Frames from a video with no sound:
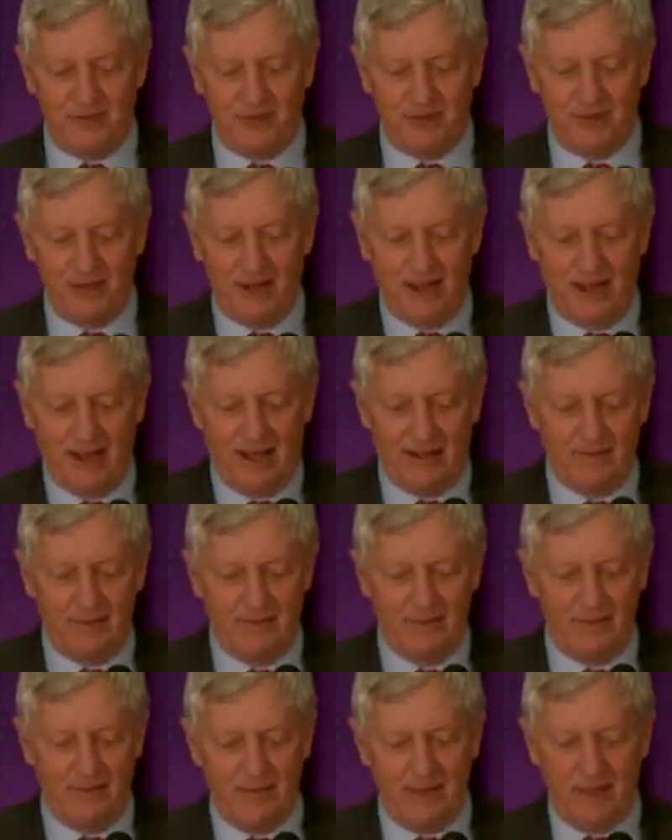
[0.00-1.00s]
your,
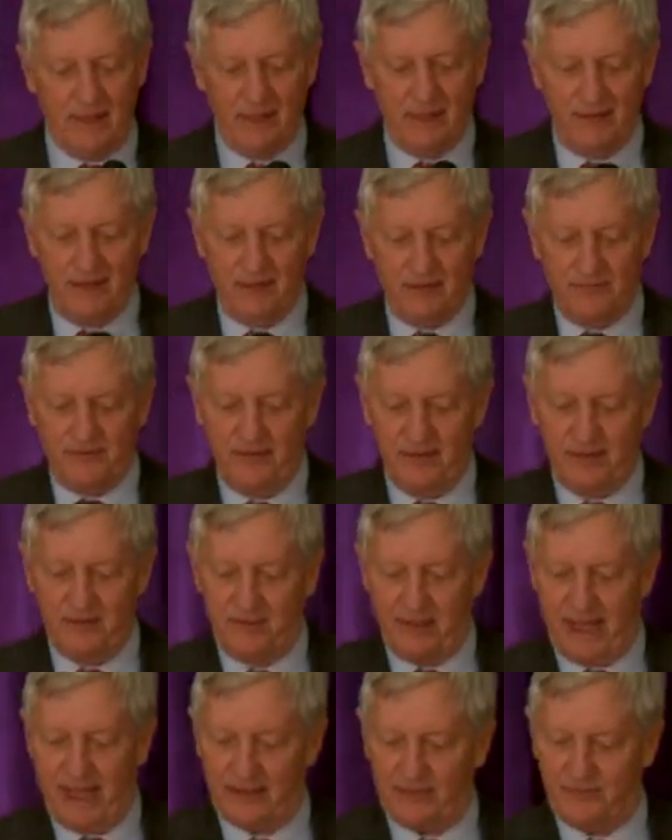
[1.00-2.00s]
um, your
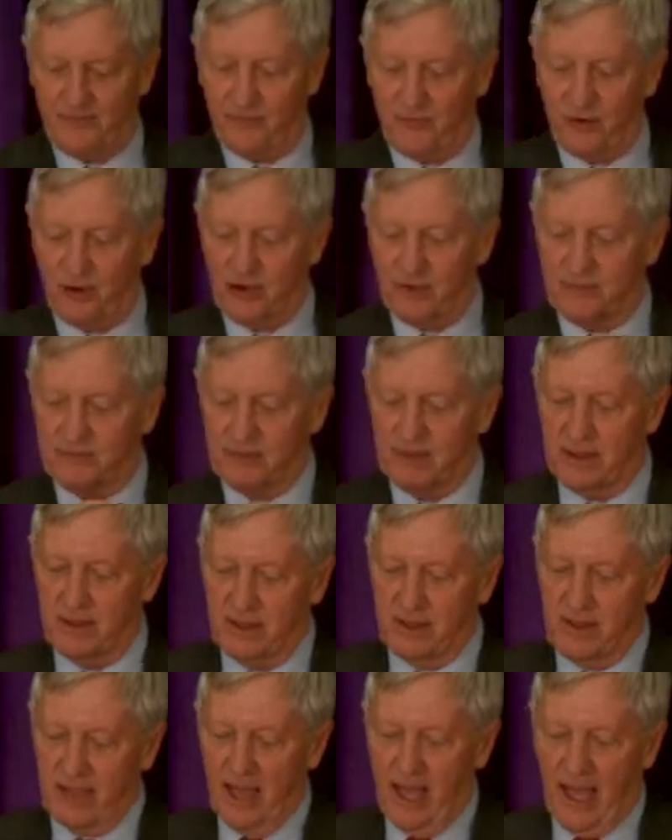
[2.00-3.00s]
feedback form.
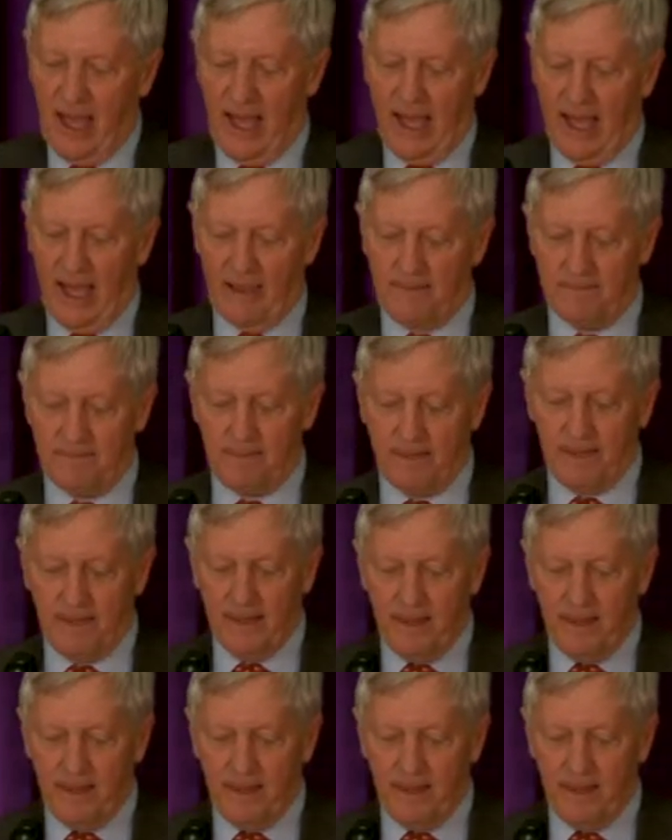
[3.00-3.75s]
Um,